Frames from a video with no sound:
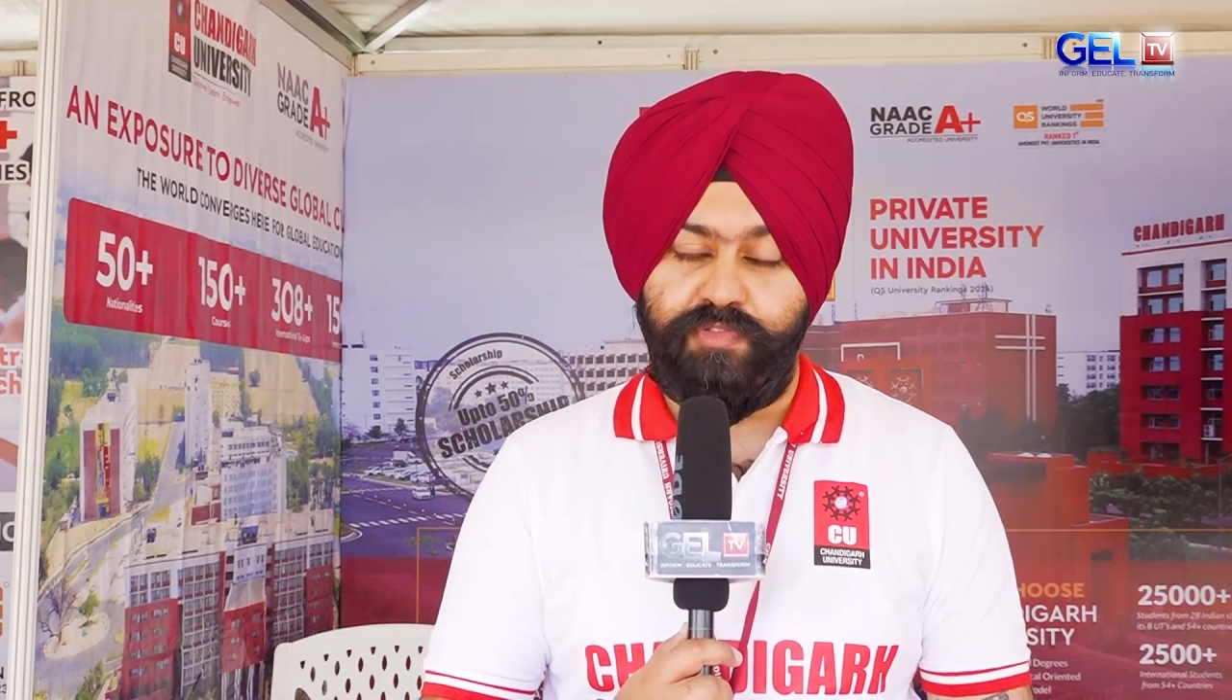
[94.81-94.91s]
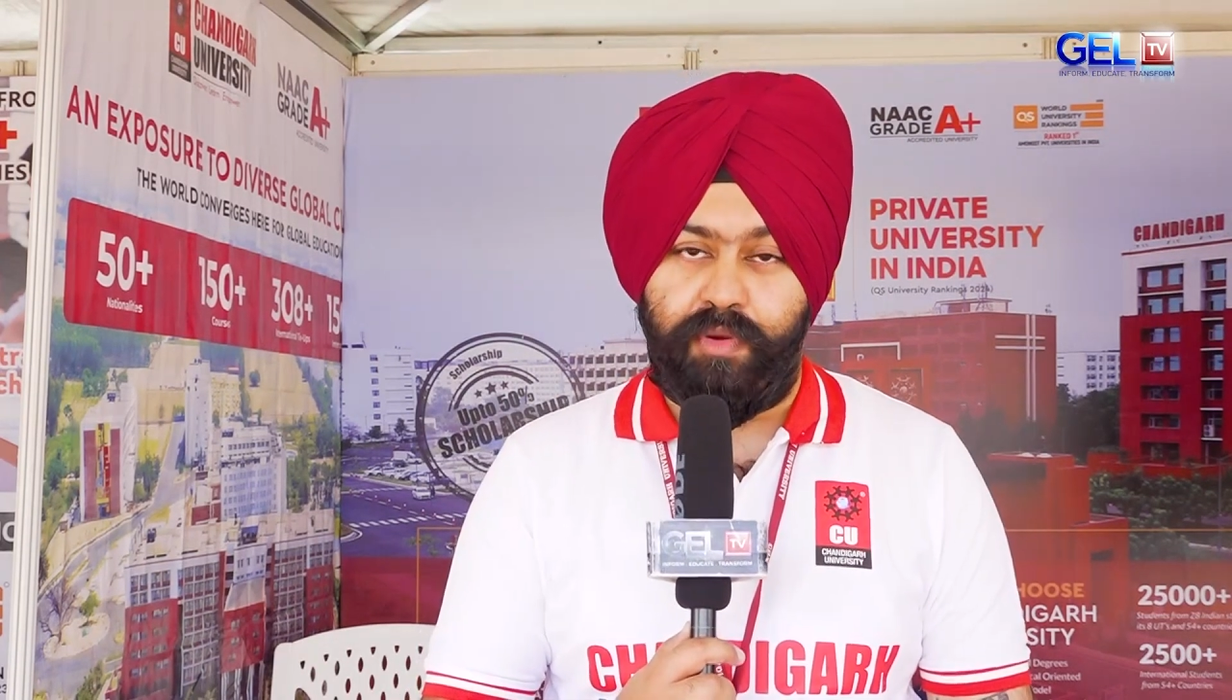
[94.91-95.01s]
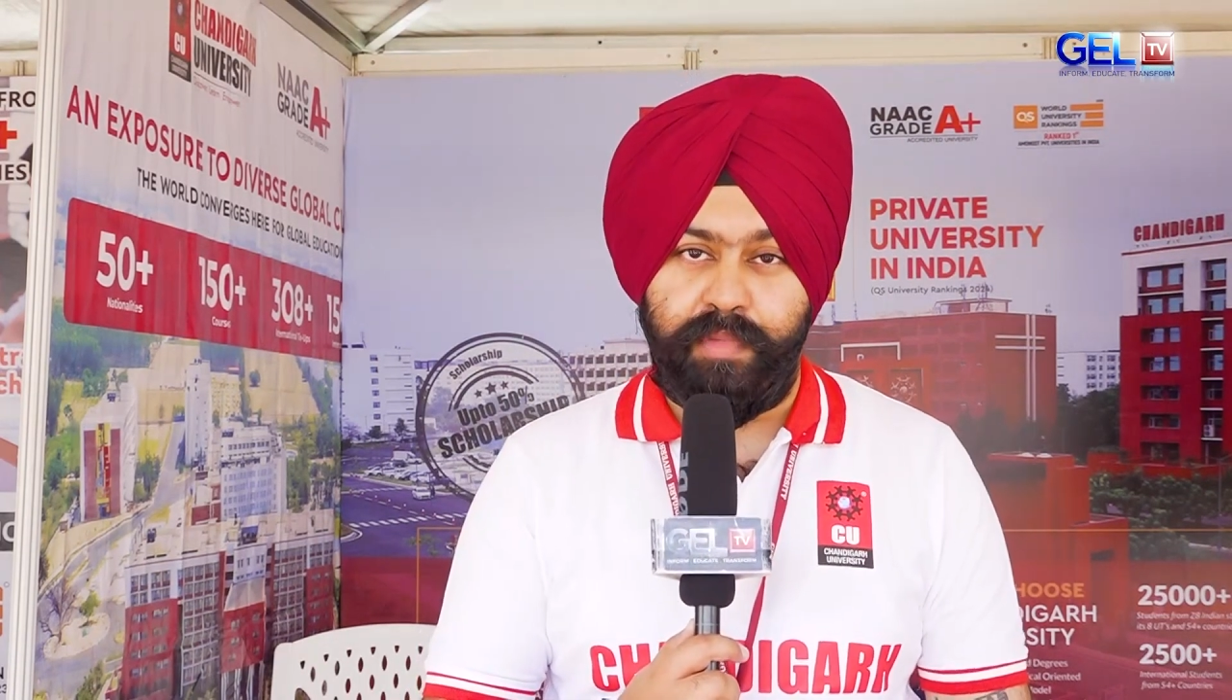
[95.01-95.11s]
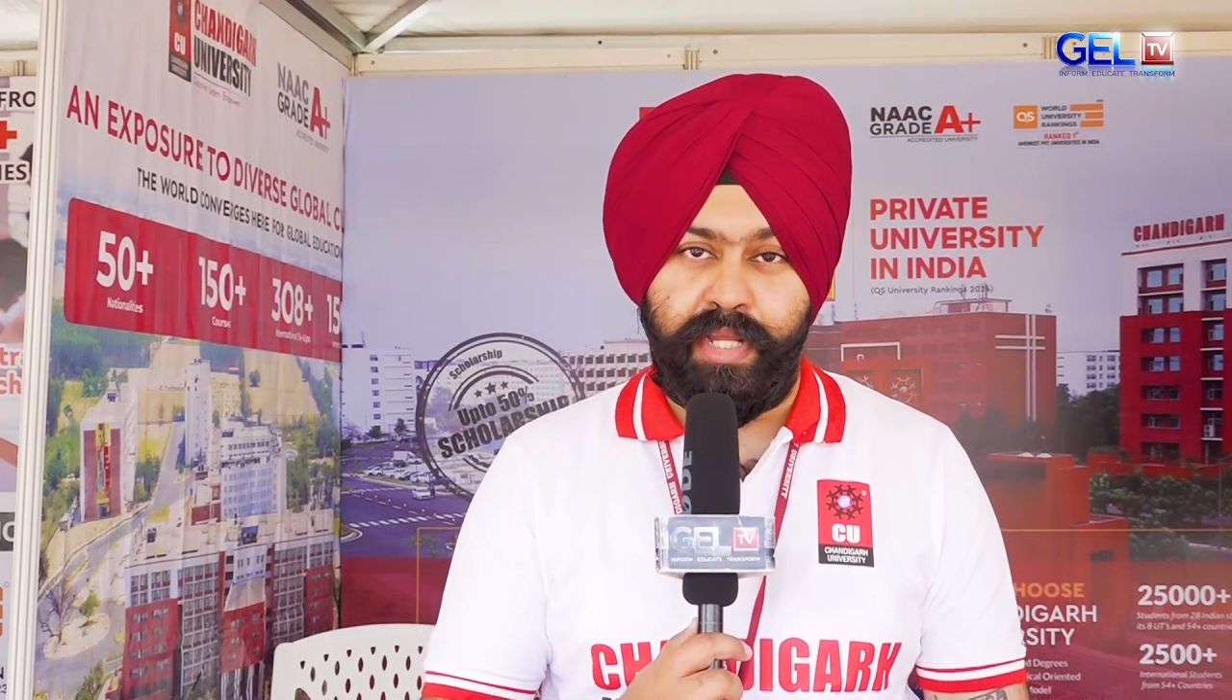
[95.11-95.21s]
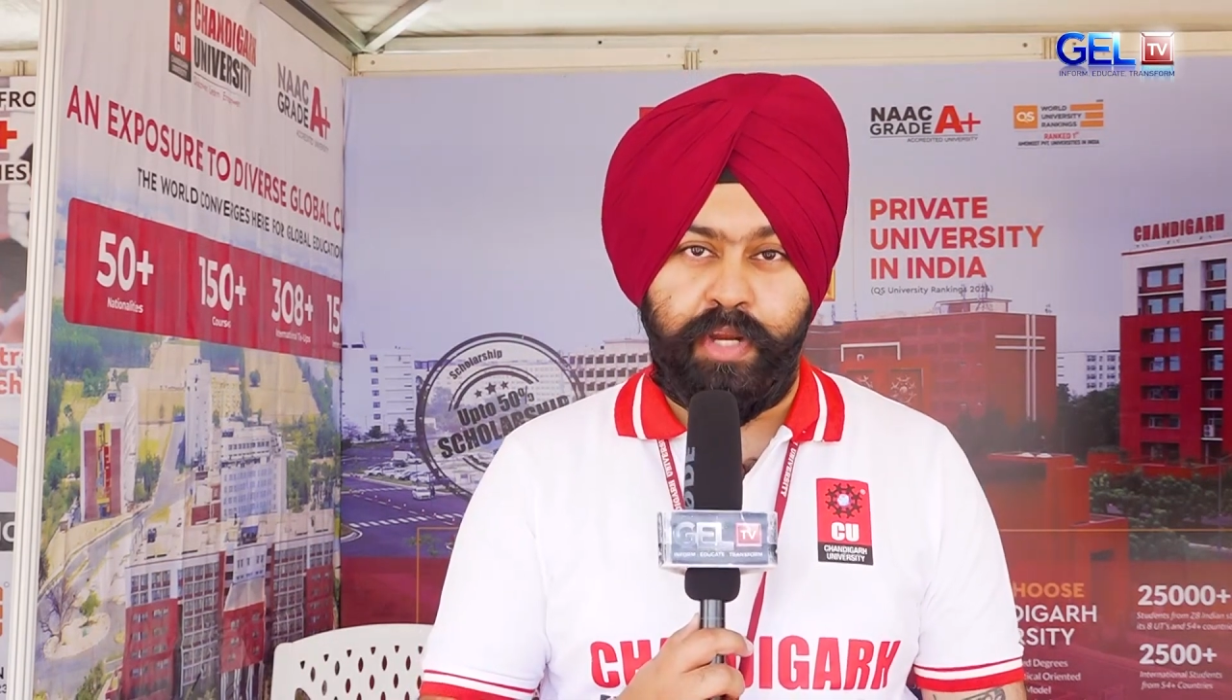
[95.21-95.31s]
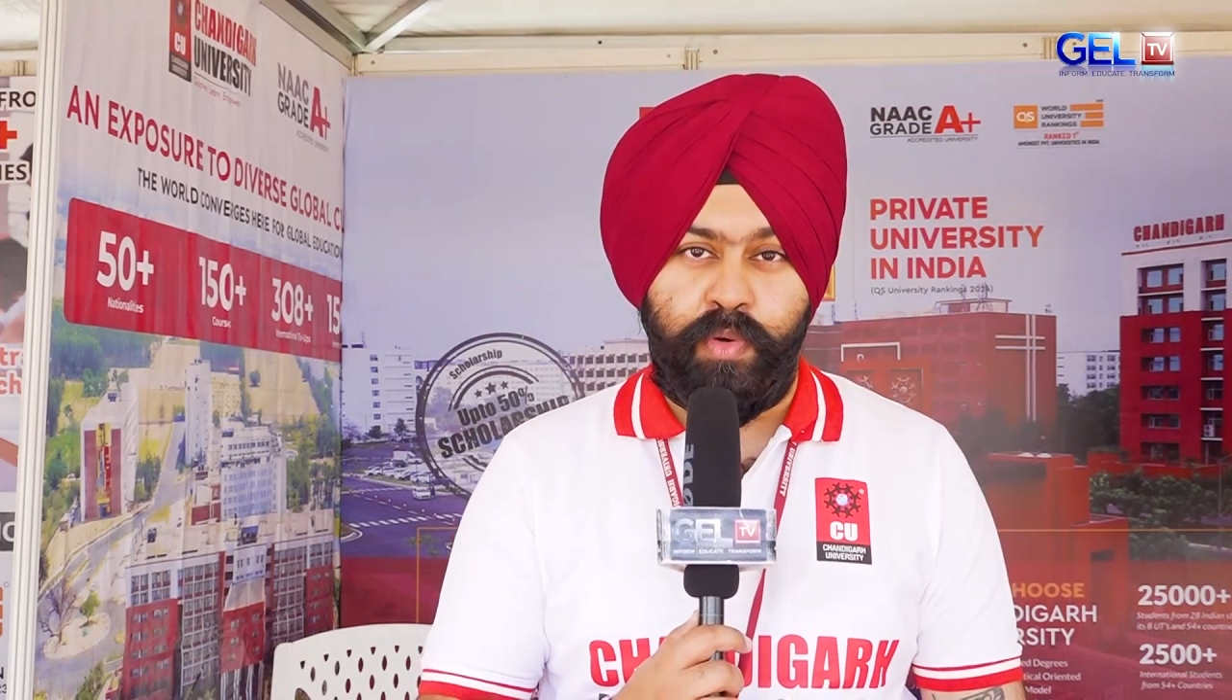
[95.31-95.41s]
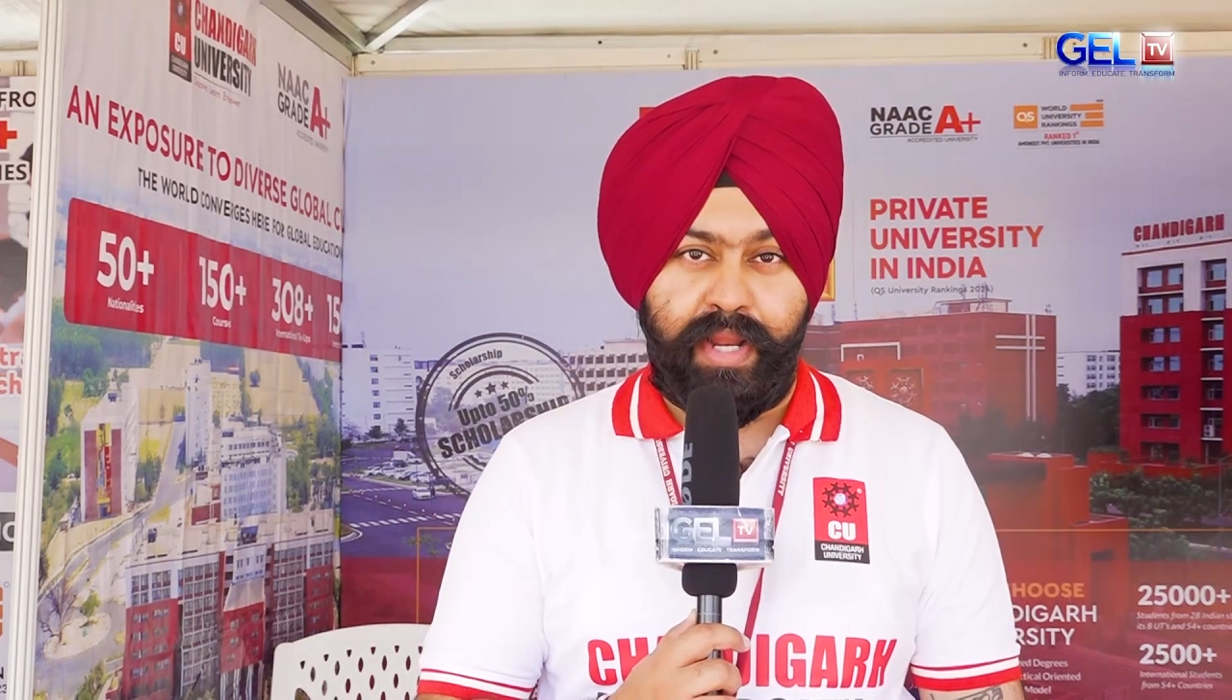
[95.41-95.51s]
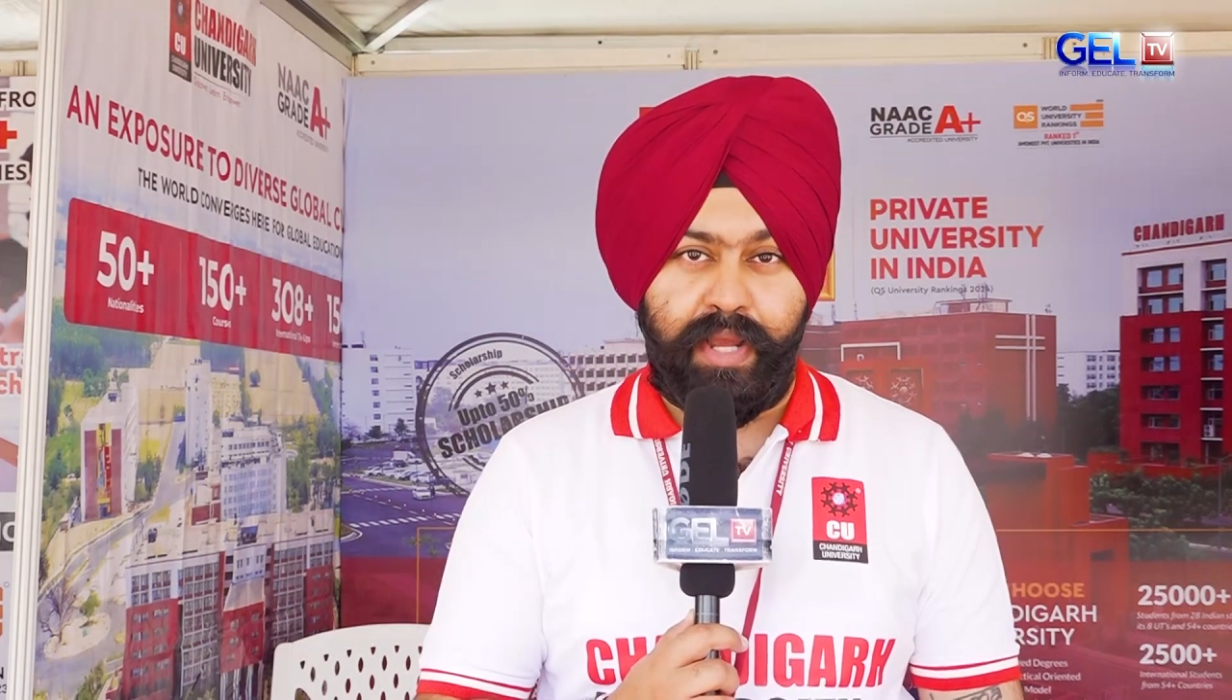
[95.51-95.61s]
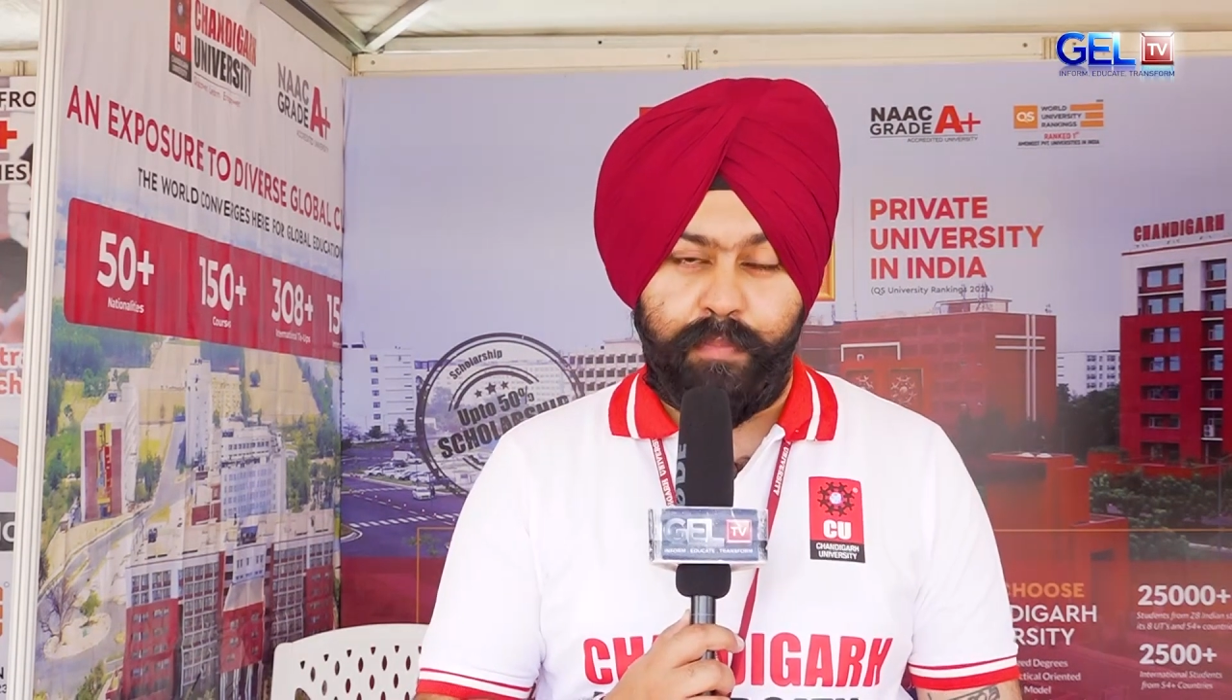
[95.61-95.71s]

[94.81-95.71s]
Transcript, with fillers: from the New Delhi